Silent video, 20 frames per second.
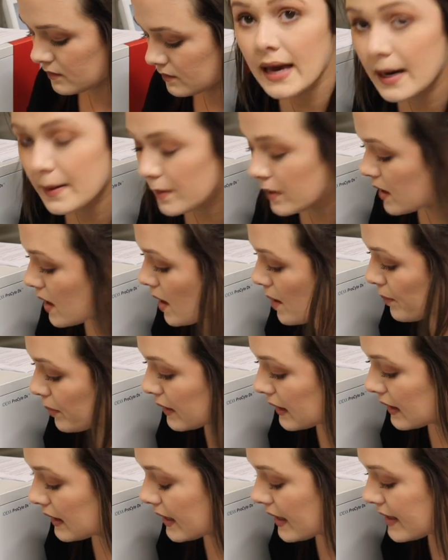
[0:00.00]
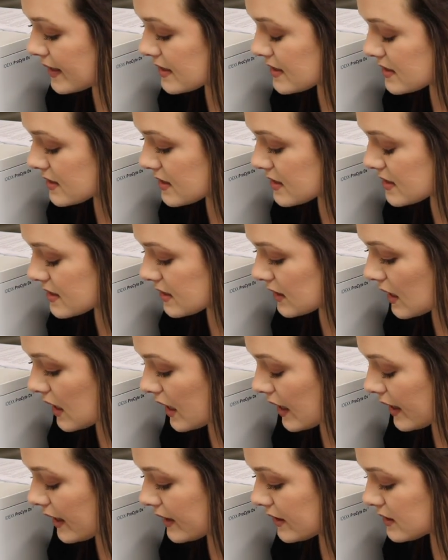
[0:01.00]
And I'm gonna place the
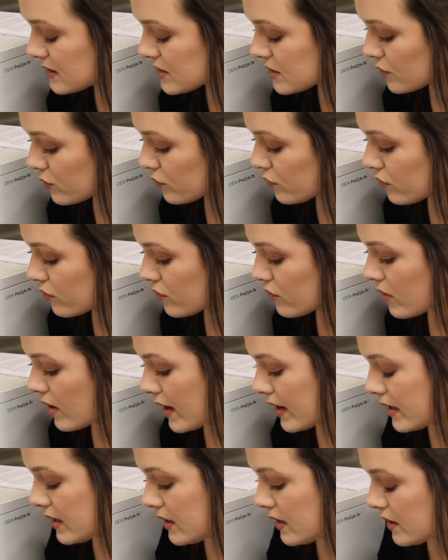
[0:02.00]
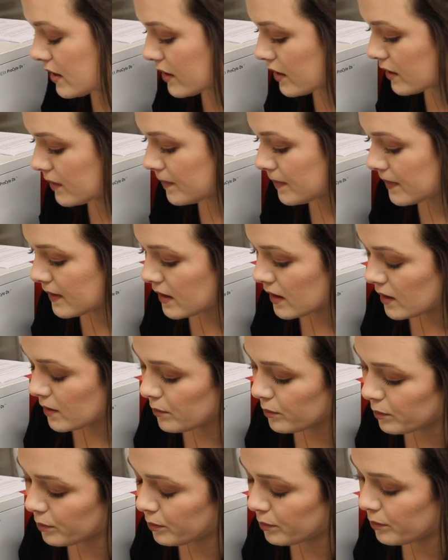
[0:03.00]
slides right here,
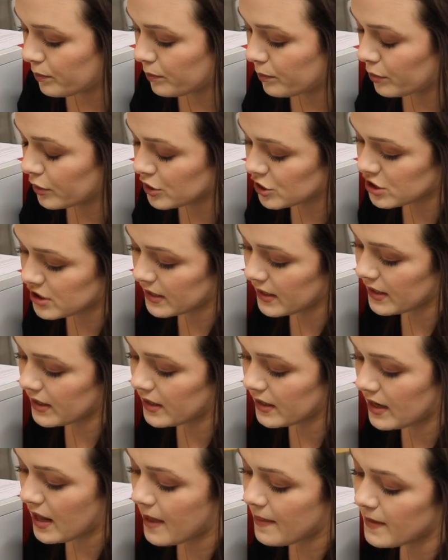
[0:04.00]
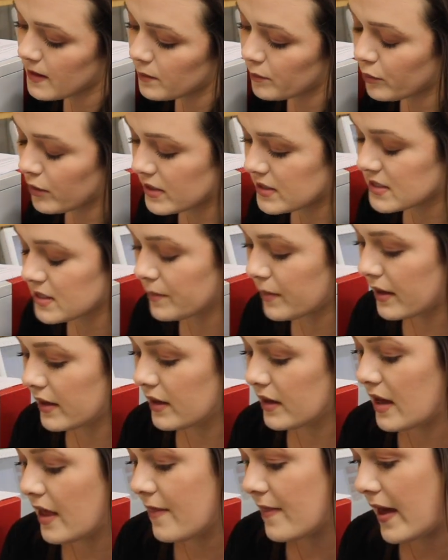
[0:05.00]
push it in, and then press the
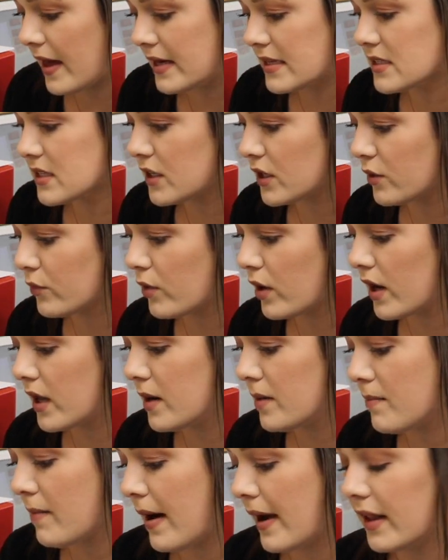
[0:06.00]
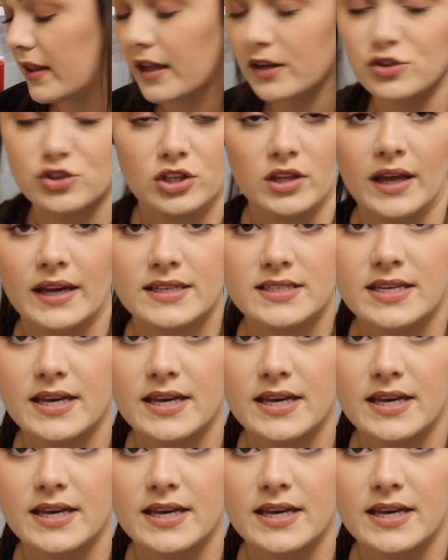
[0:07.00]
button, and that is gonna run my electrolyte